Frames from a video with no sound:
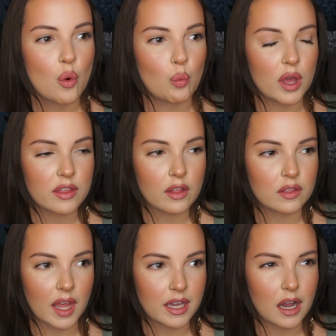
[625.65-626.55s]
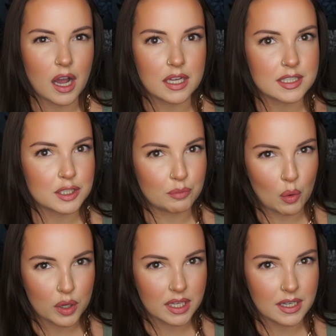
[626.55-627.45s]
with like a
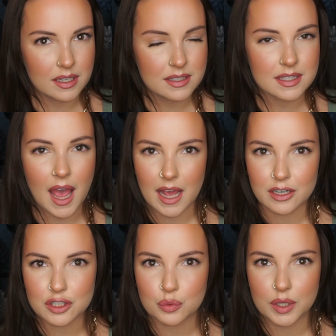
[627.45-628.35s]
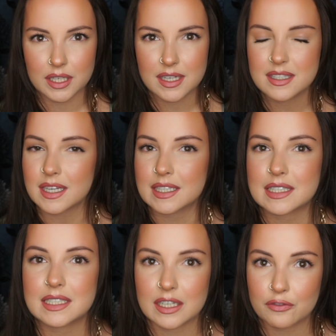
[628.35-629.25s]
smokiness and a sweetness, it's
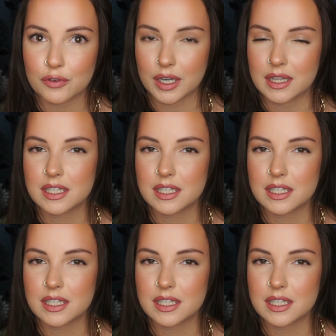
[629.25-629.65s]
different.